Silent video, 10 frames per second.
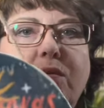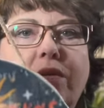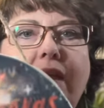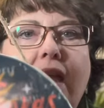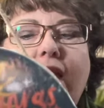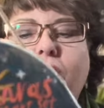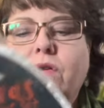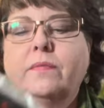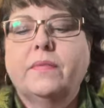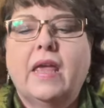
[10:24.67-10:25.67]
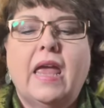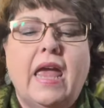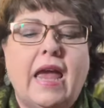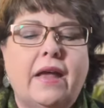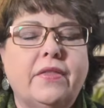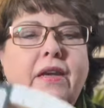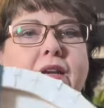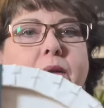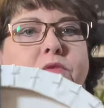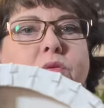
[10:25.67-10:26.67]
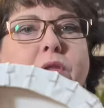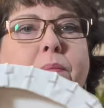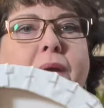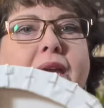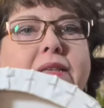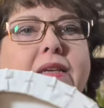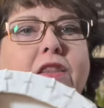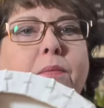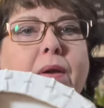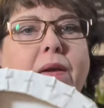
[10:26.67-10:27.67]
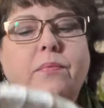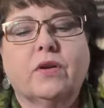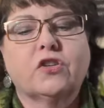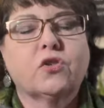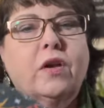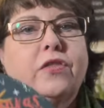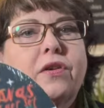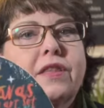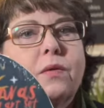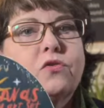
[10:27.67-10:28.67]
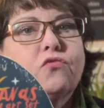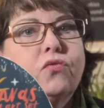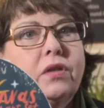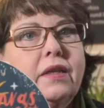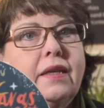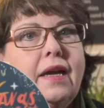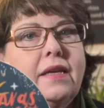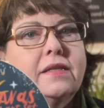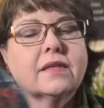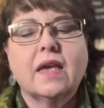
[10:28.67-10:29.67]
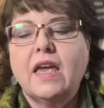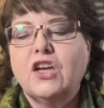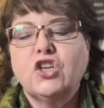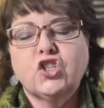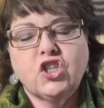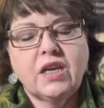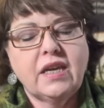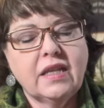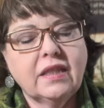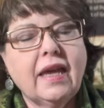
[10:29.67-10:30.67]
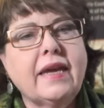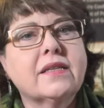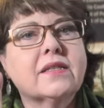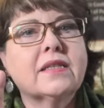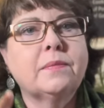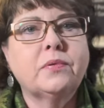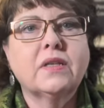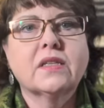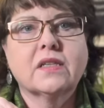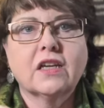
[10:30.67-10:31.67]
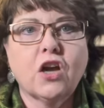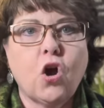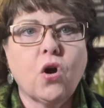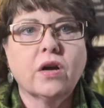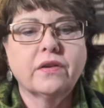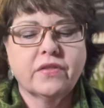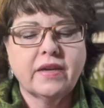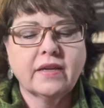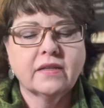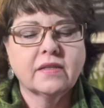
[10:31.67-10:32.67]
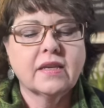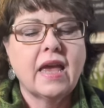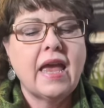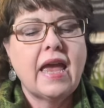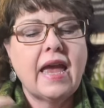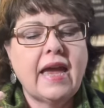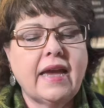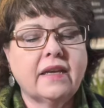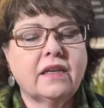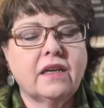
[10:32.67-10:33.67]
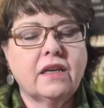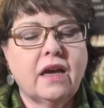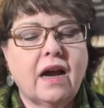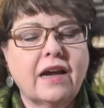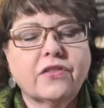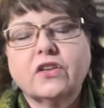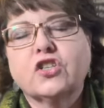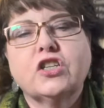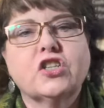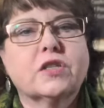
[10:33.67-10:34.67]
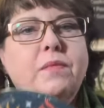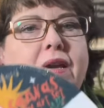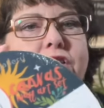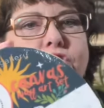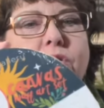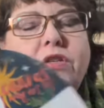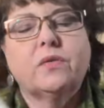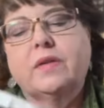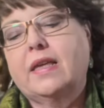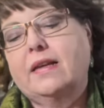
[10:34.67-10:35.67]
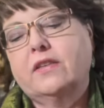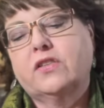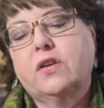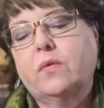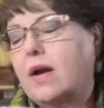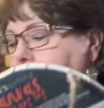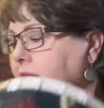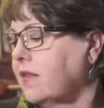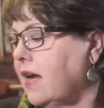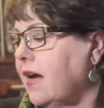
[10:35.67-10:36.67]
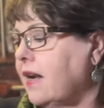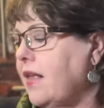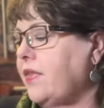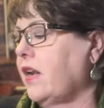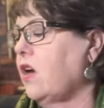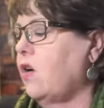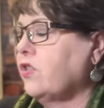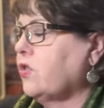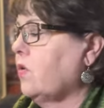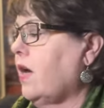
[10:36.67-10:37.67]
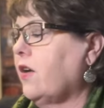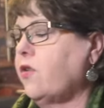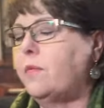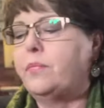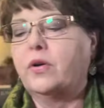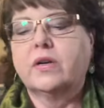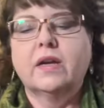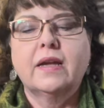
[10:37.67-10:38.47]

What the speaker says: with a hanger, and then it comes with the paints and the paintbrush. So I thought that was really nice. She likes simplistic art things, and I thought she just might enjoy doing that. So I got that, and then I also got her a book,